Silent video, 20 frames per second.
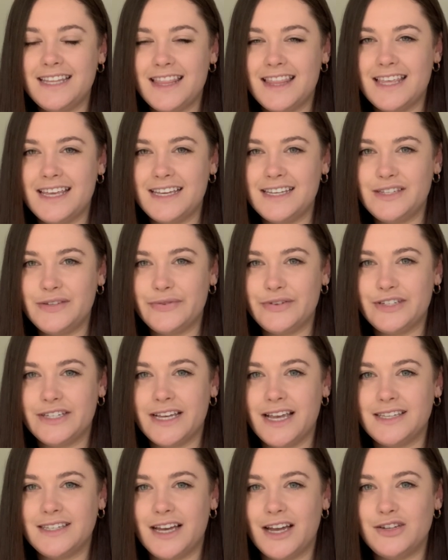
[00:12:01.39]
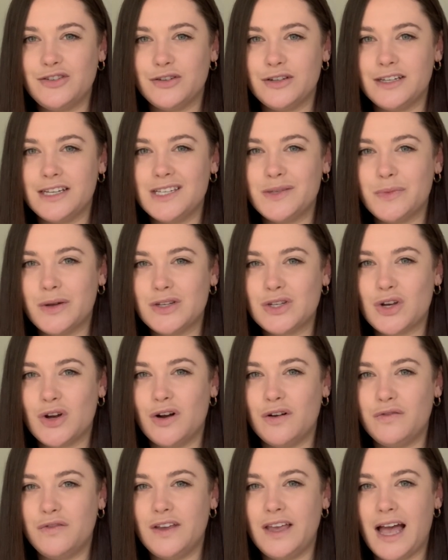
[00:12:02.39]
this, which says, "I drink as much
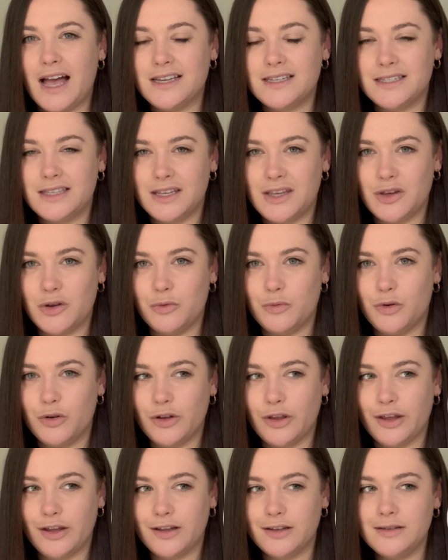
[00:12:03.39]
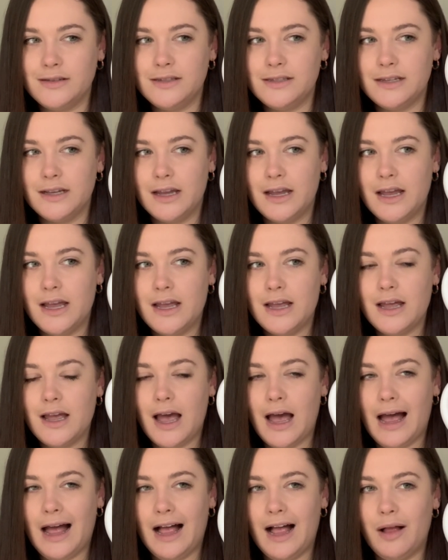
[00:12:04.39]
coffee as the Gilmore Girls,"
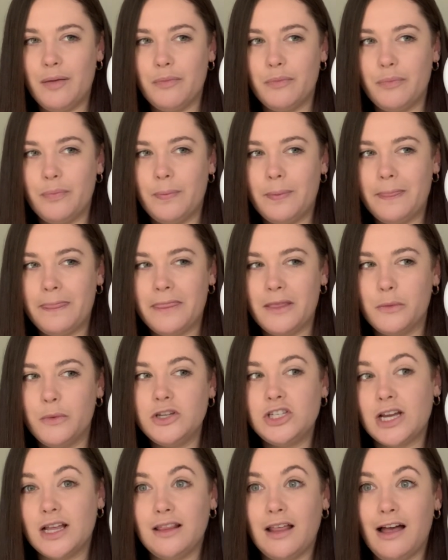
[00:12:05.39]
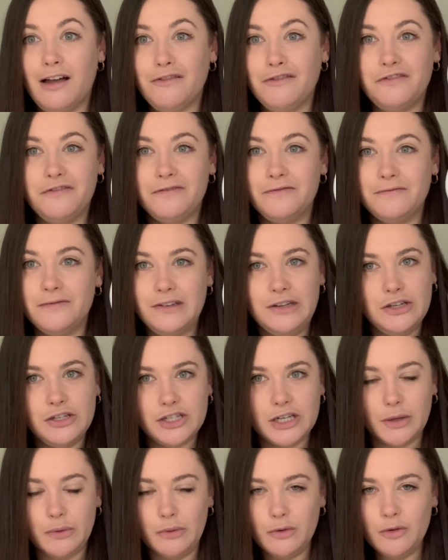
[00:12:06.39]
um, which I love in
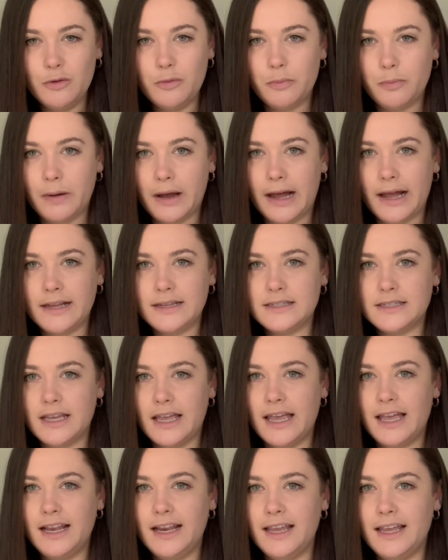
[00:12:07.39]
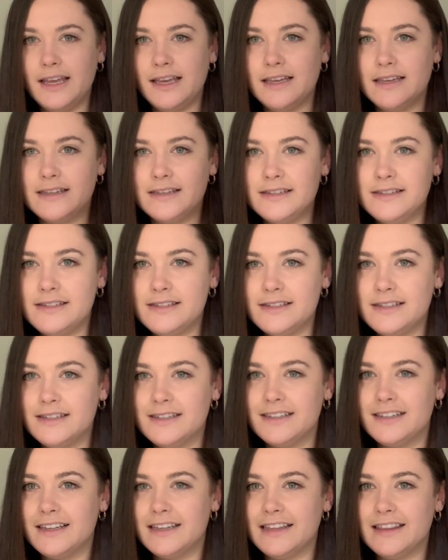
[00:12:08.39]
general, but it is
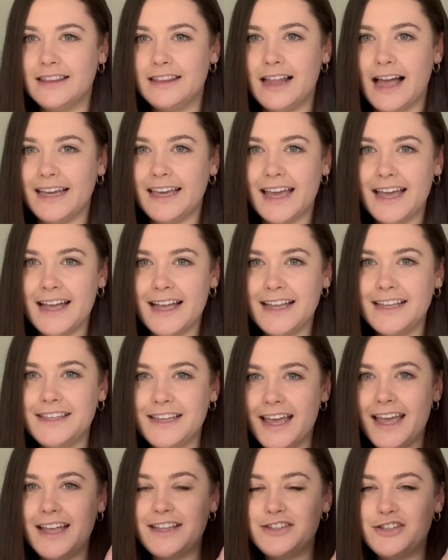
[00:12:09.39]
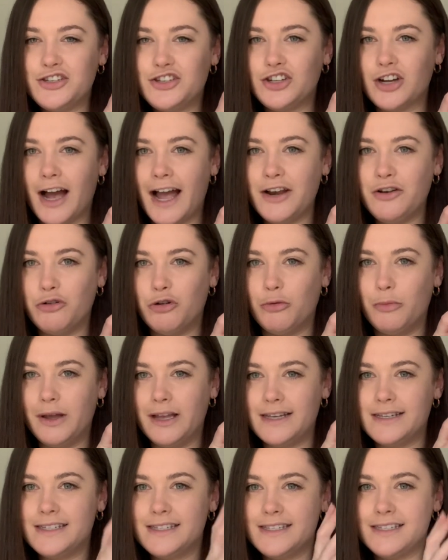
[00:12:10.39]
like it it's
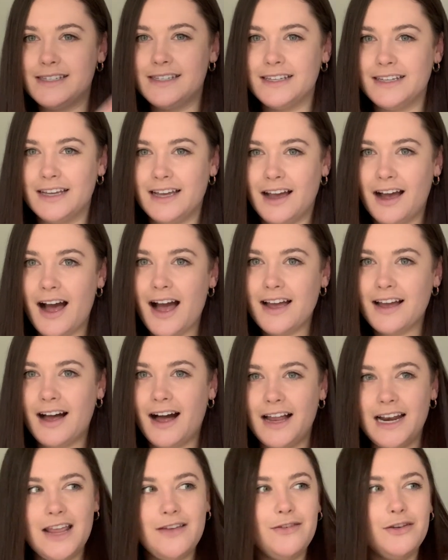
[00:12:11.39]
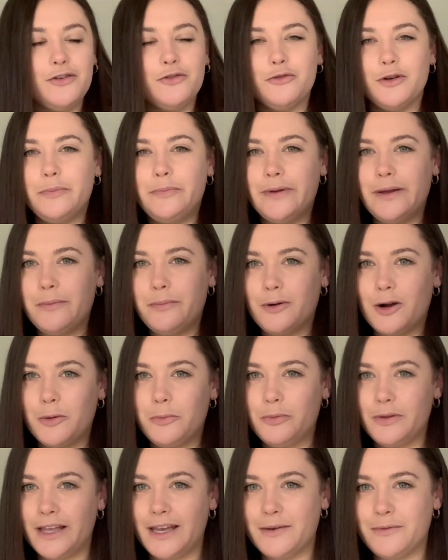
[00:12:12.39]
ginormous. I can't even grip it
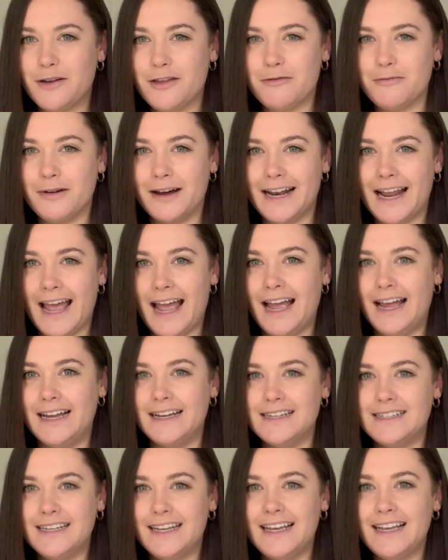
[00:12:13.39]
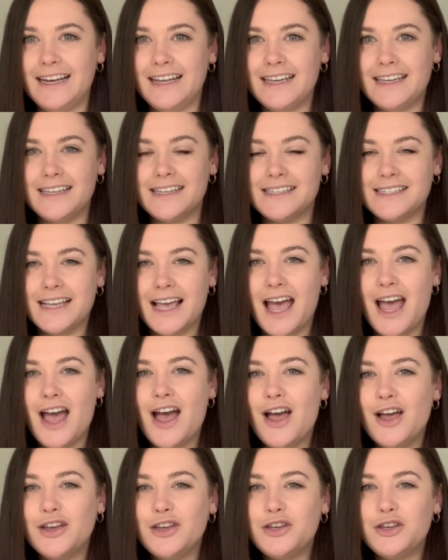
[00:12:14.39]
properly with one hand. It is
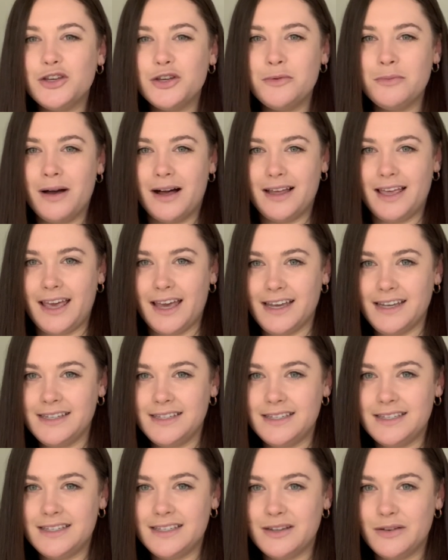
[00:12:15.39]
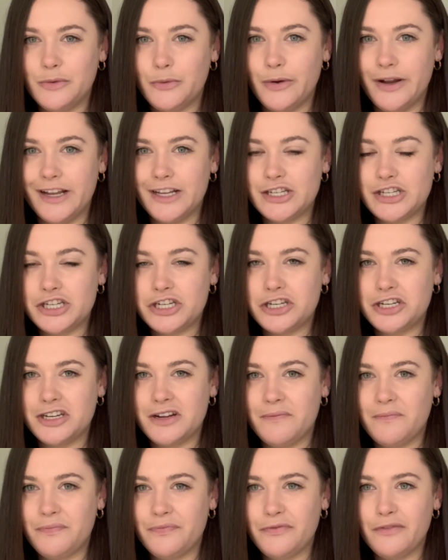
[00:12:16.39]
humongous,
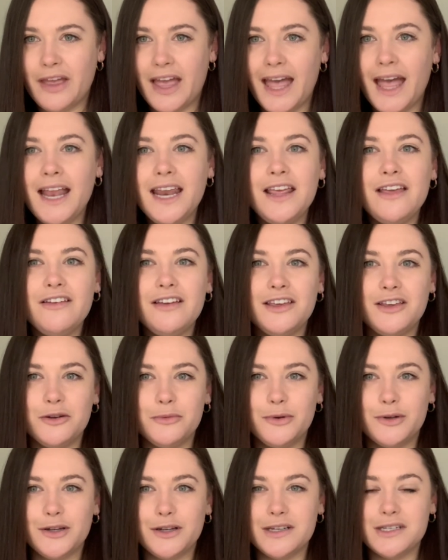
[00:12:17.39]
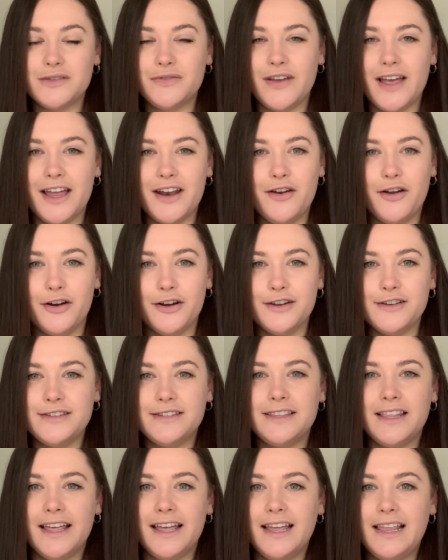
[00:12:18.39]
which any Gilmore Girls fan knows
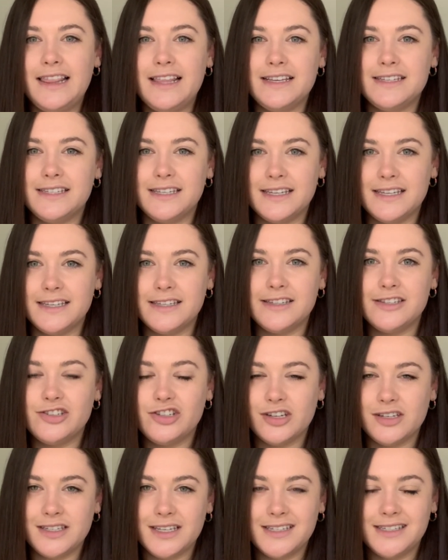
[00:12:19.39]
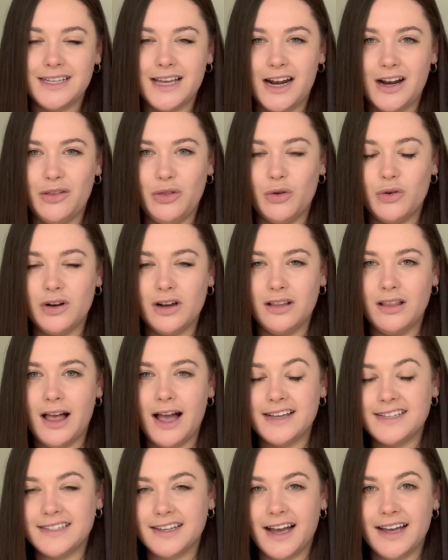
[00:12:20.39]
that this is just a standard
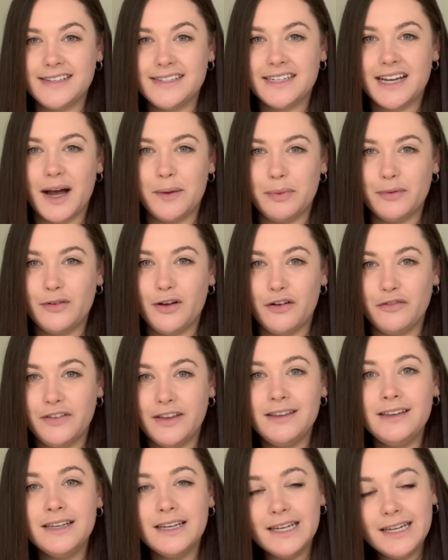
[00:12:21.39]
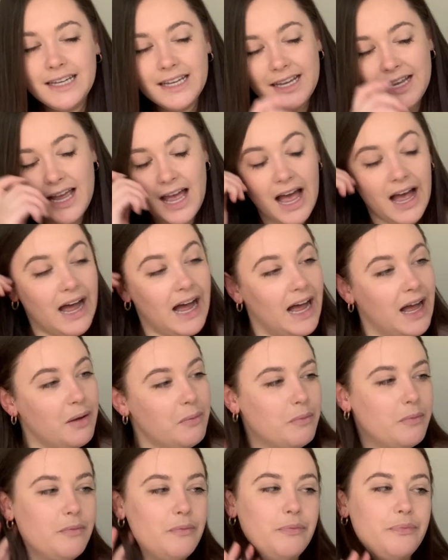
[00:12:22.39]
Lorelai sized cup of coffee.
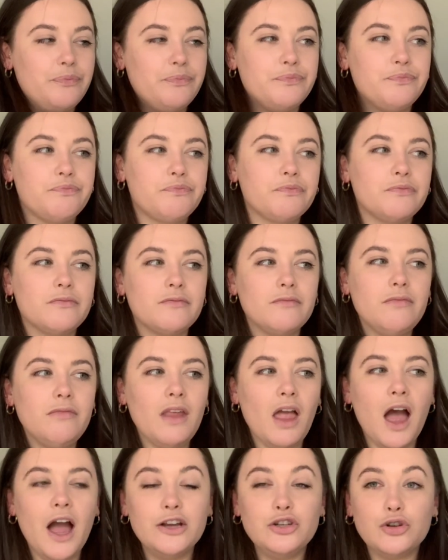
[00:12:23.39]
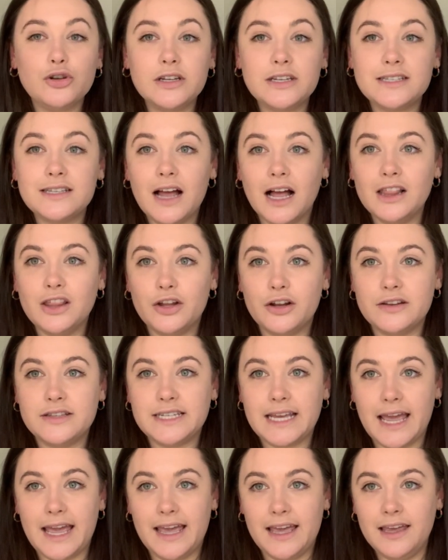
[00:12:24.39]
Um, I drink a lot of
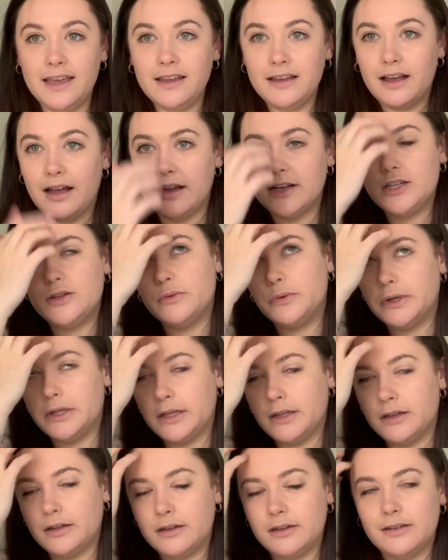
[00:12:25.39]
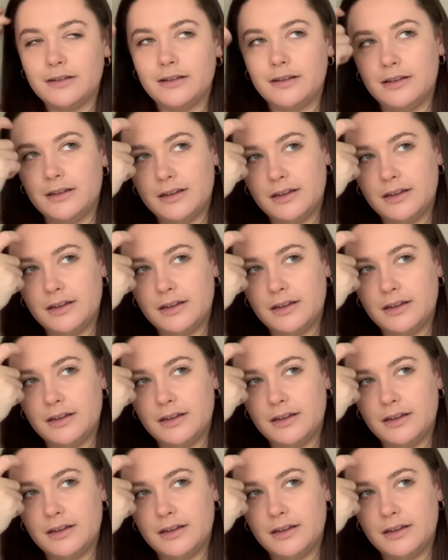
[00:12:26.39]
tea. I, well, uh,